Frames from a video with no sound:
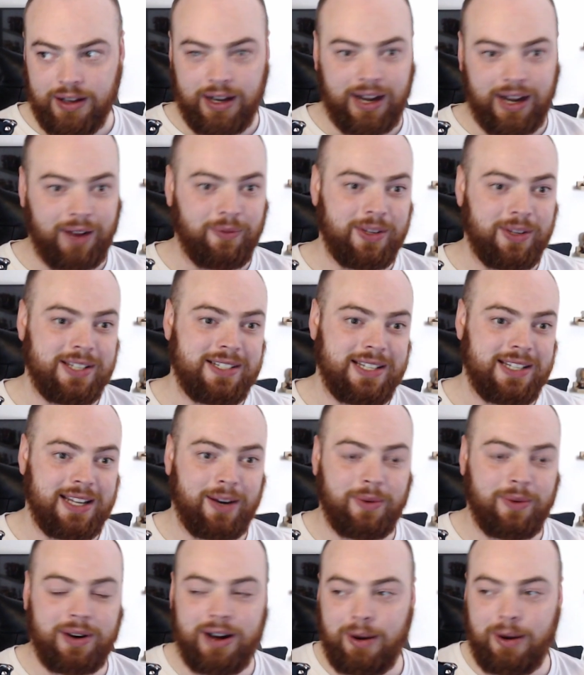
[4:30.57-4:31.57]
And we see
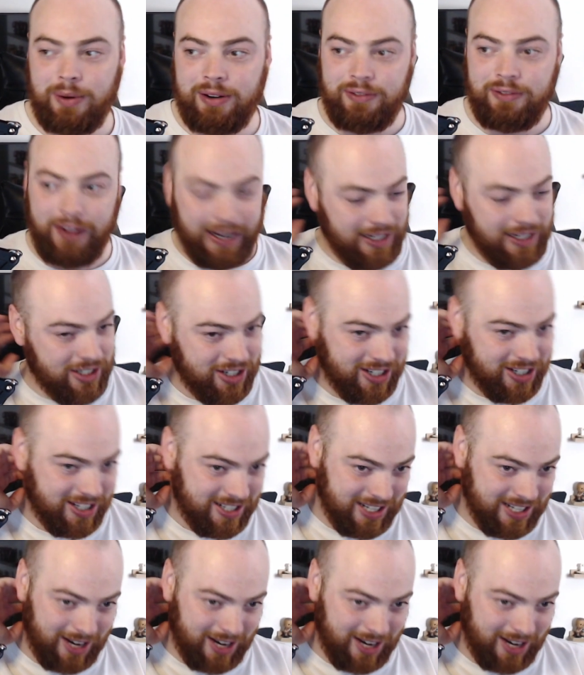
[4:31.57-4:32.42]
our Avengers,